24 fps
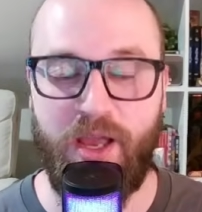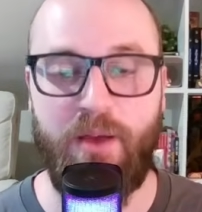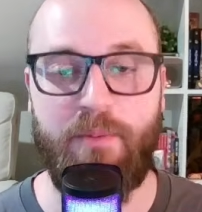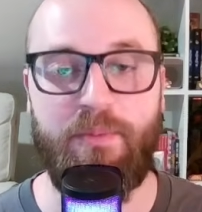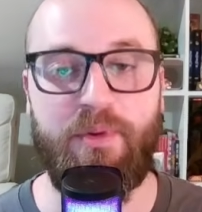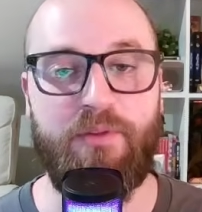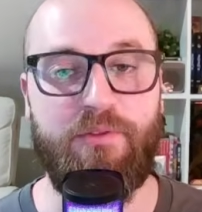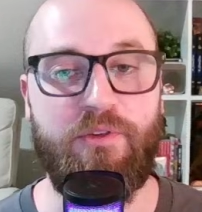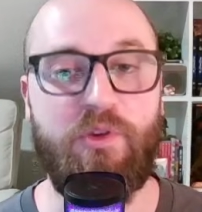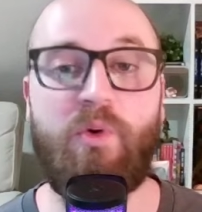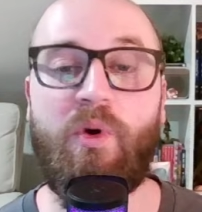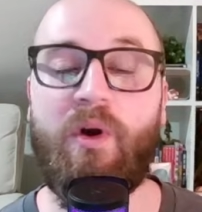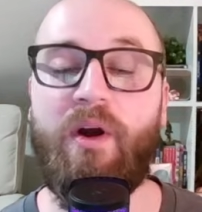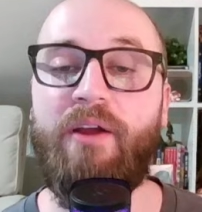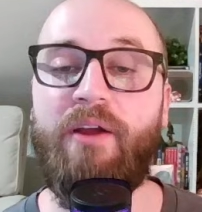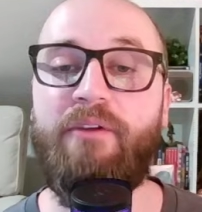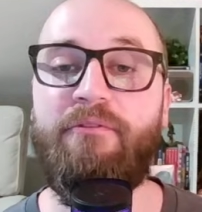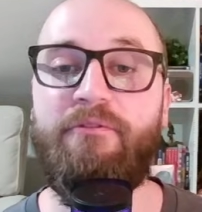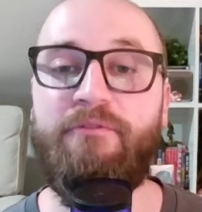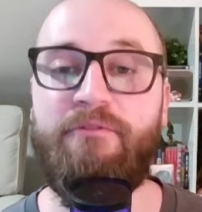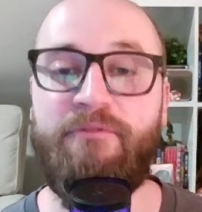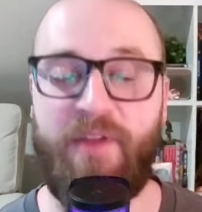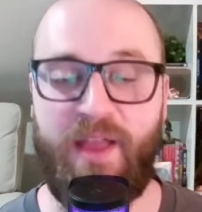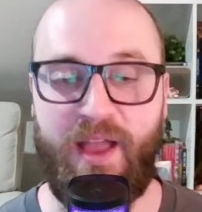But if you are a
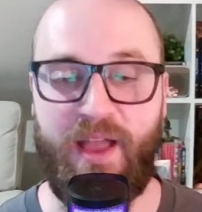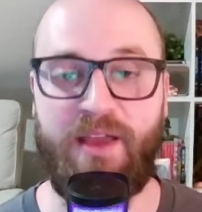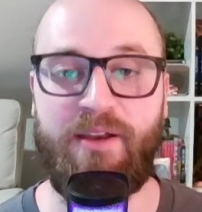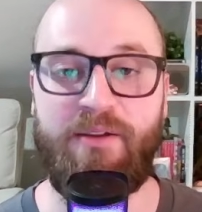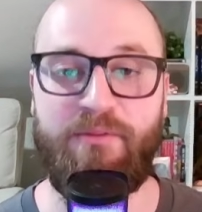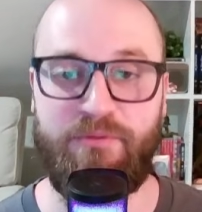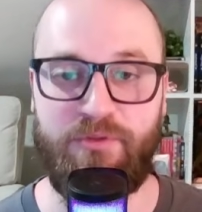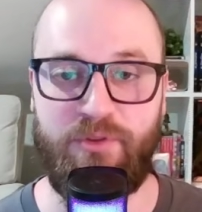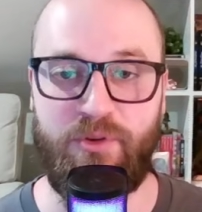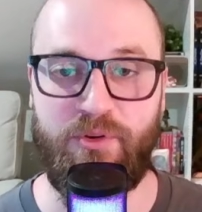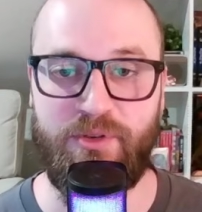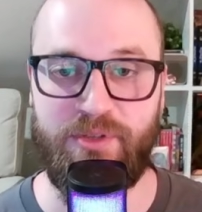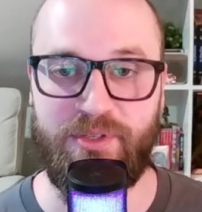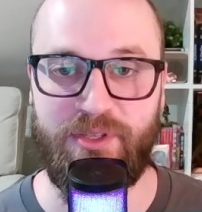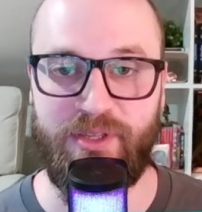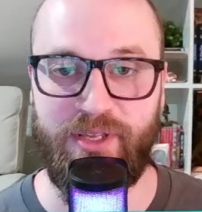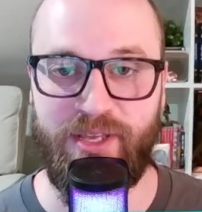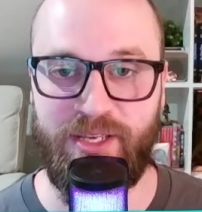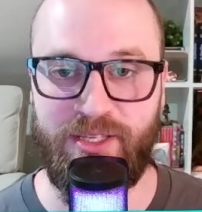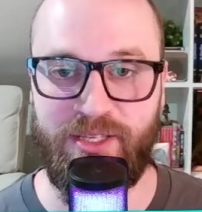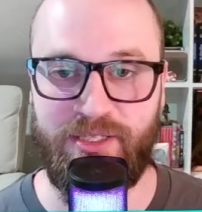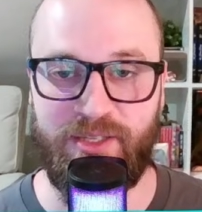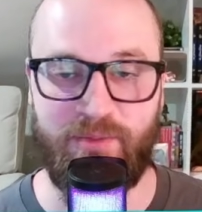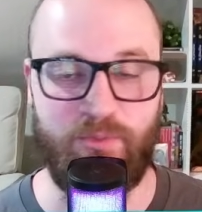fan of those
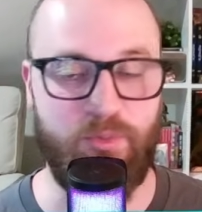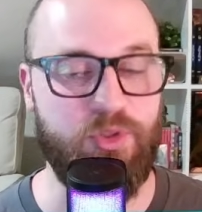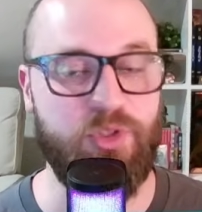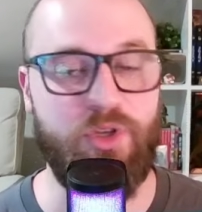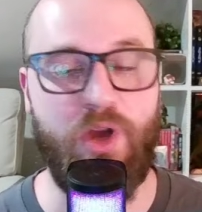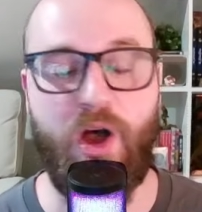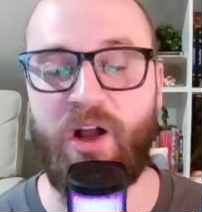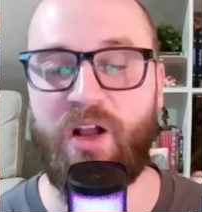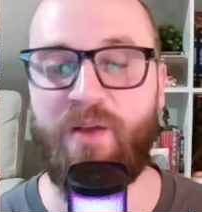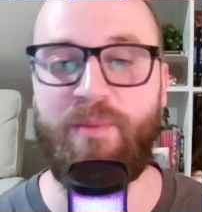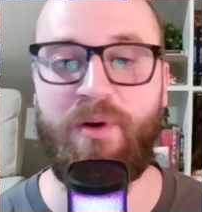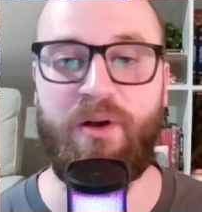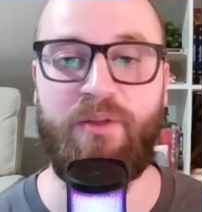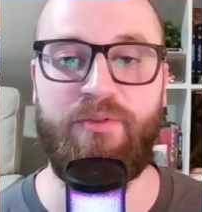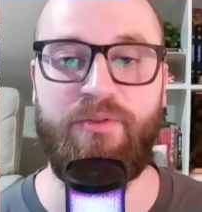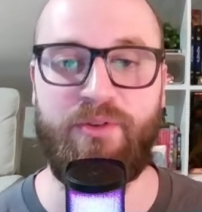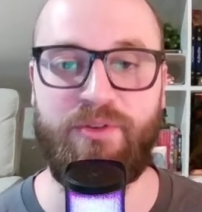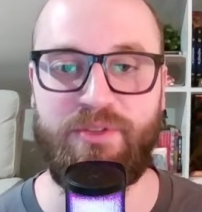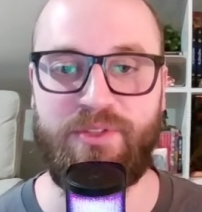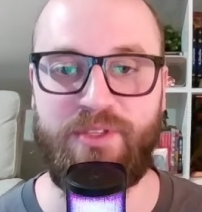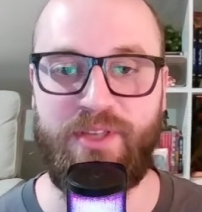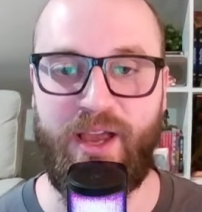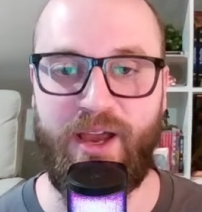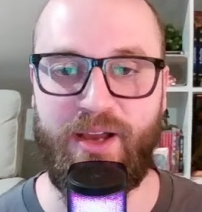lists, and we'll talk about
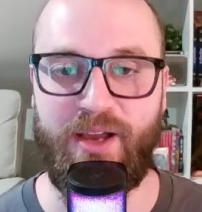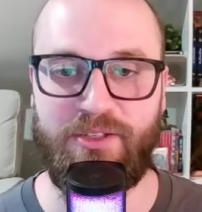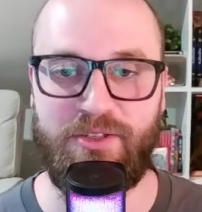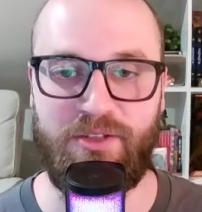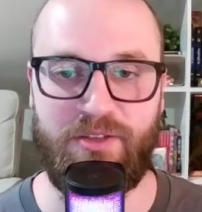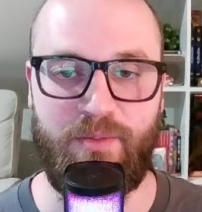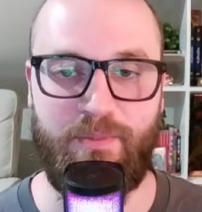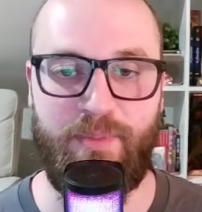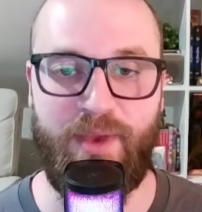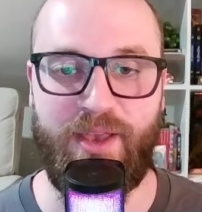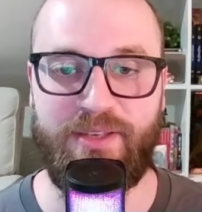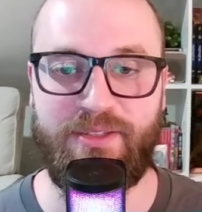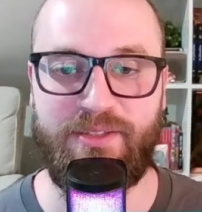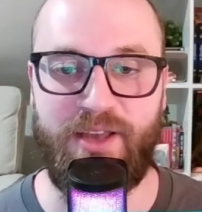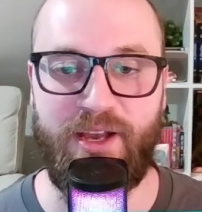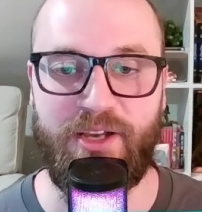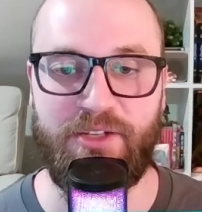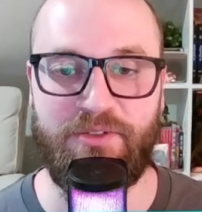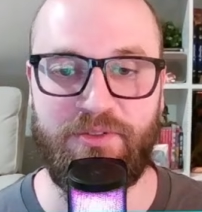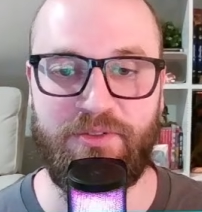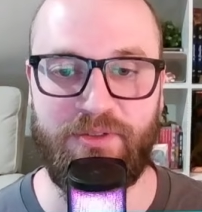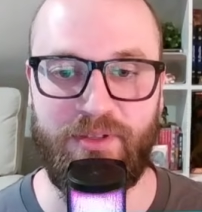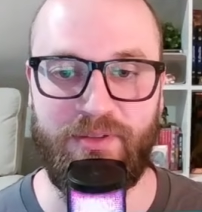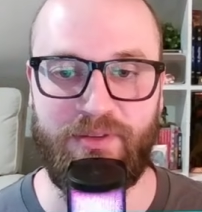those decks, the best decks
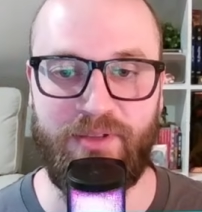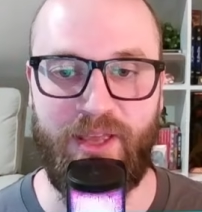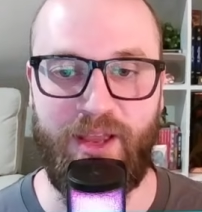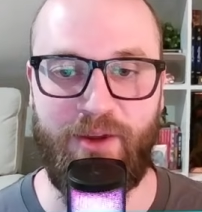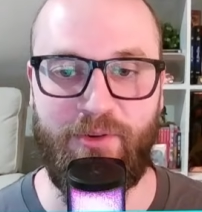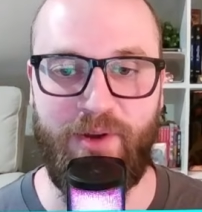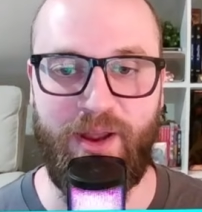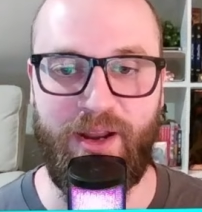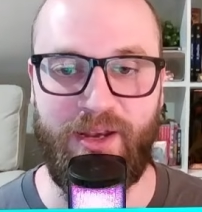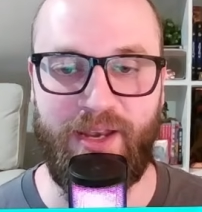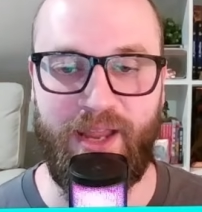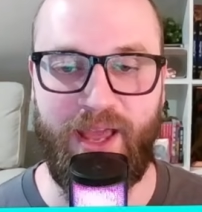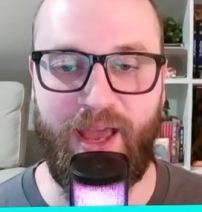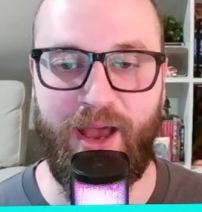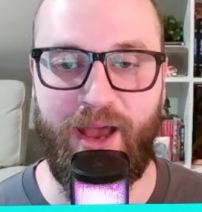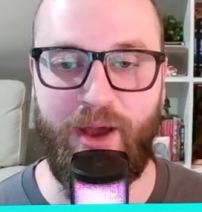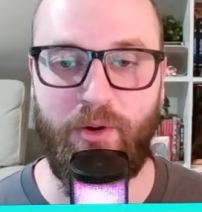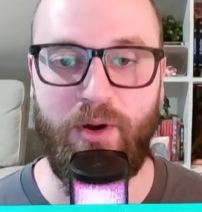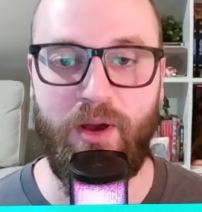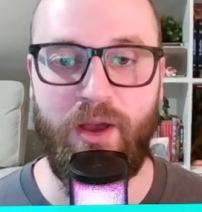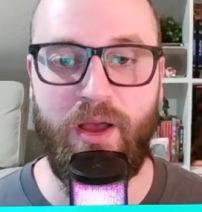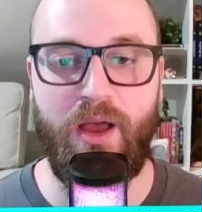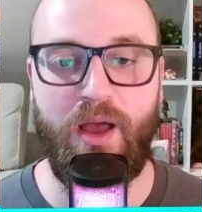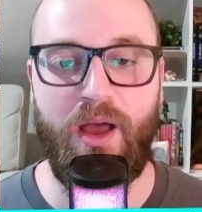for Lin Lie right
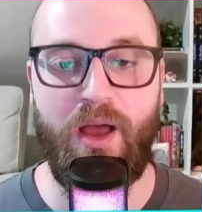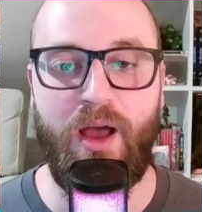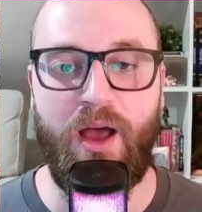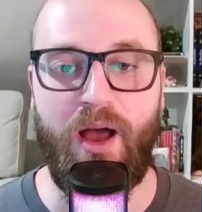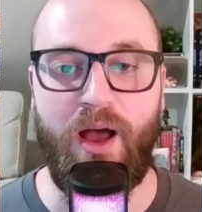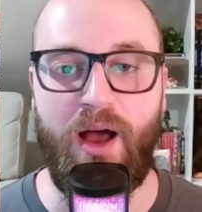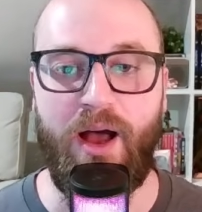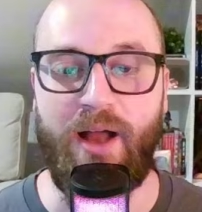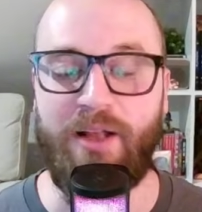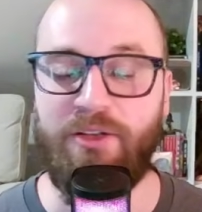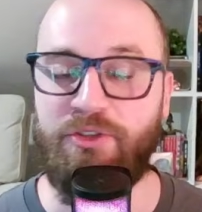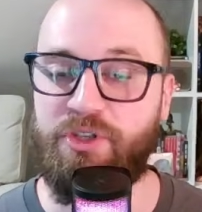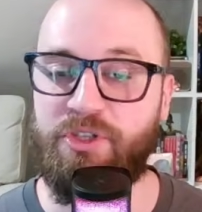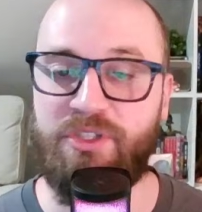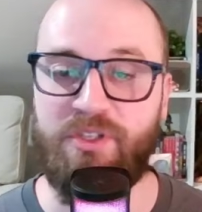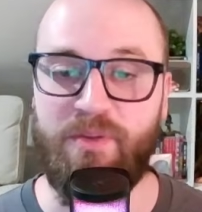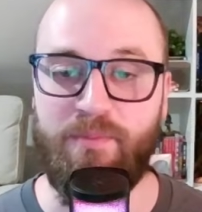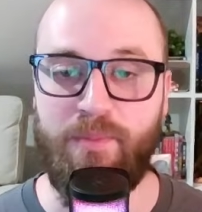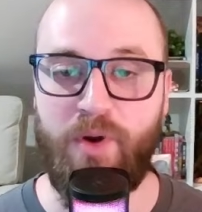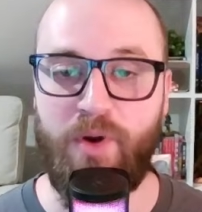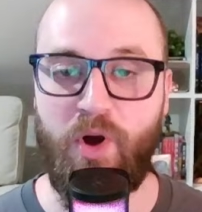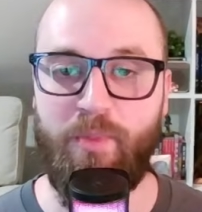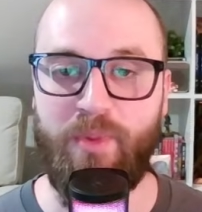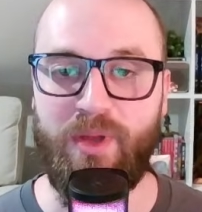now in just a
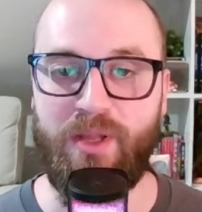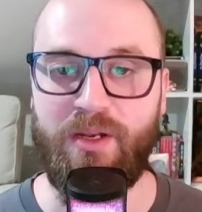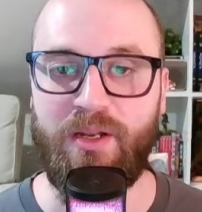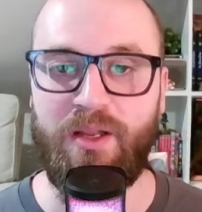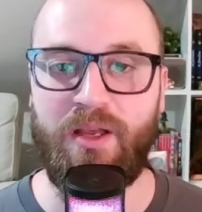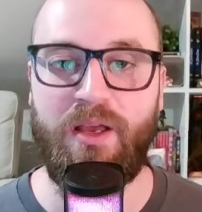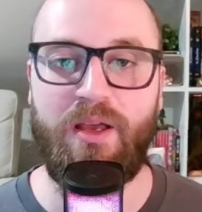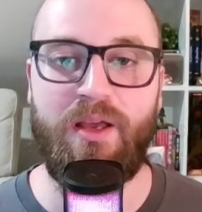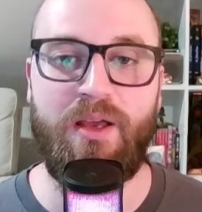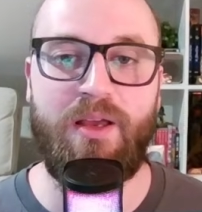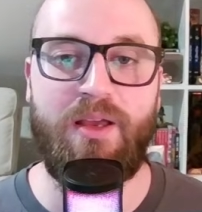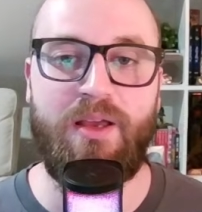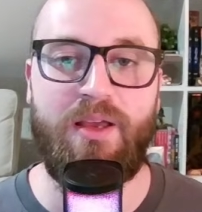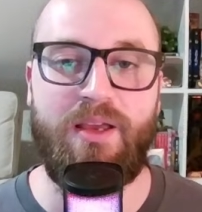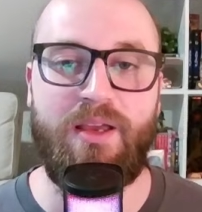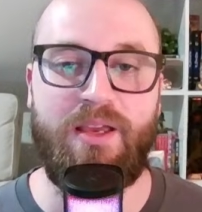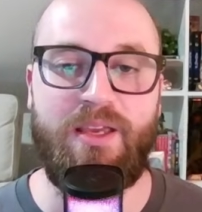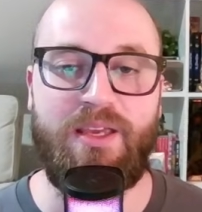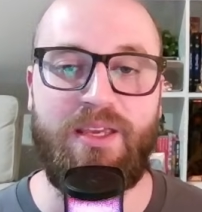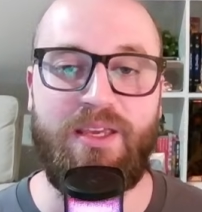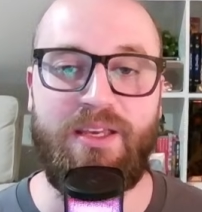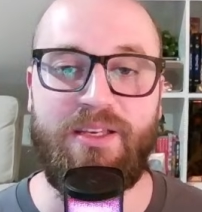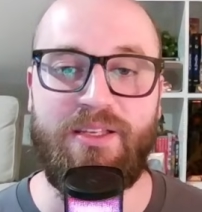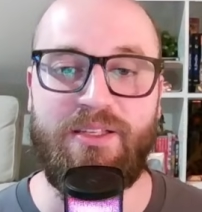moment,
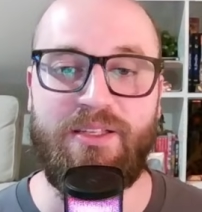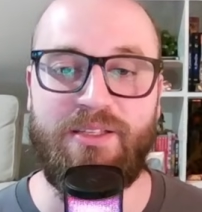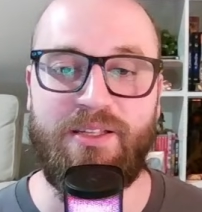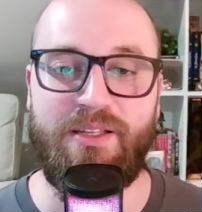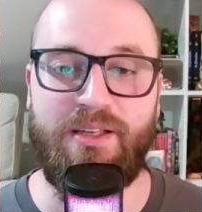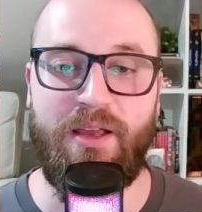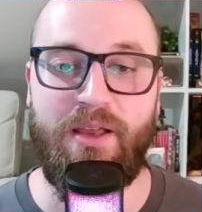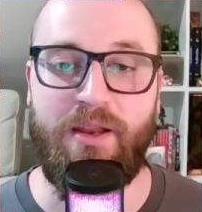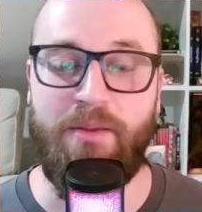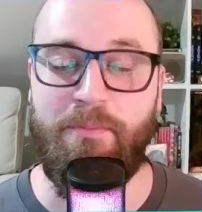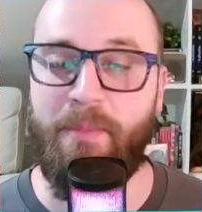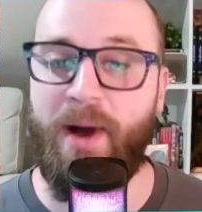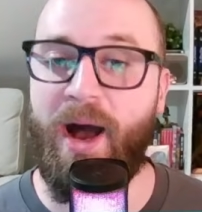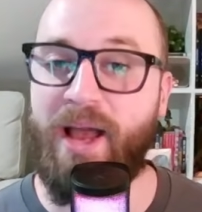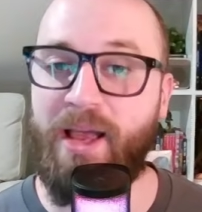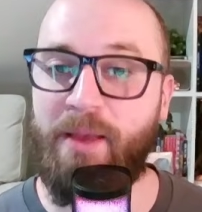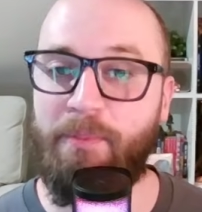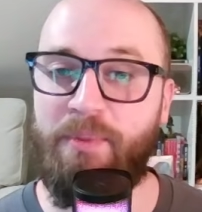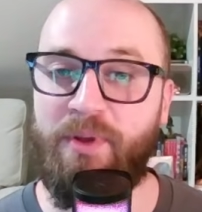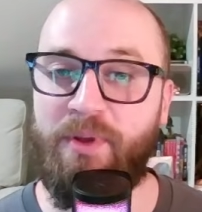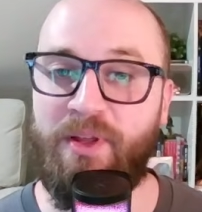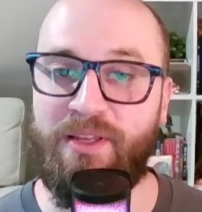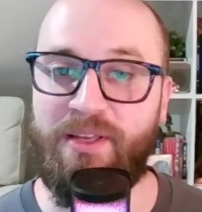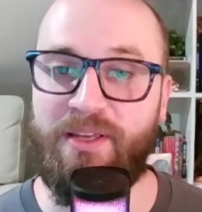he is, in my
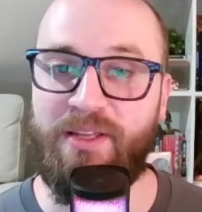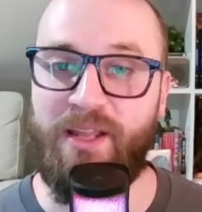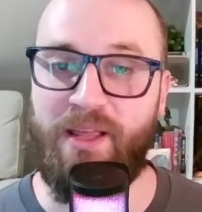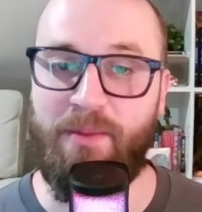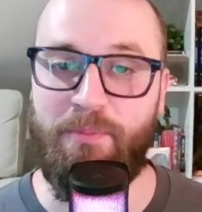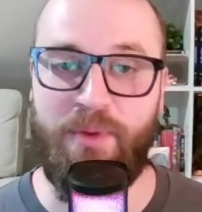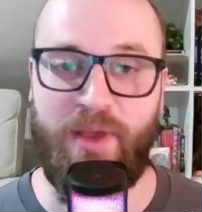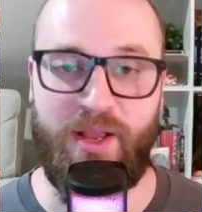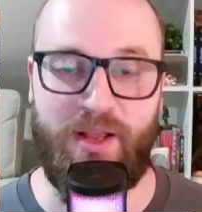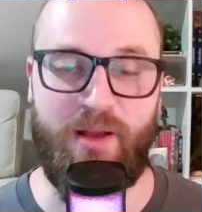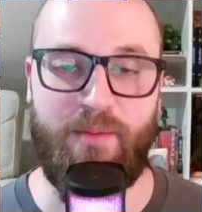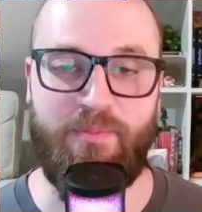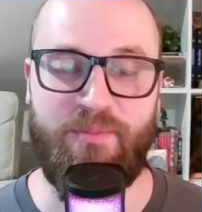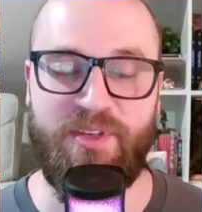opinion, a pickup.